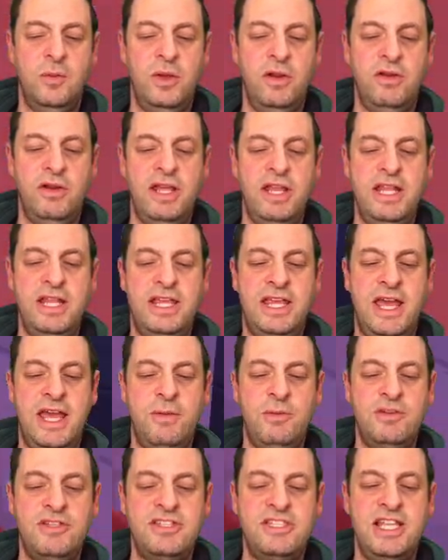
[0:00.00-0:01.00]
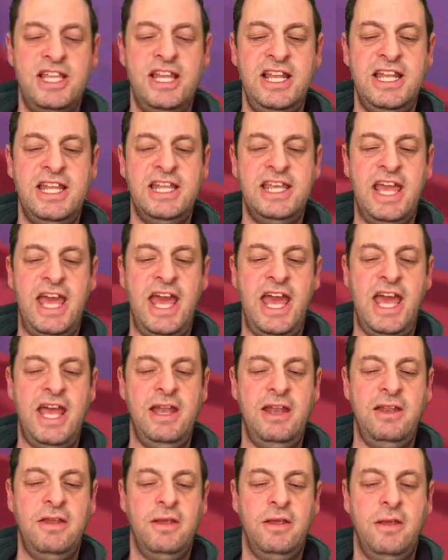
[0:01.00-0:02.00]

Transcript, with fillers: We're in again. We're still in again.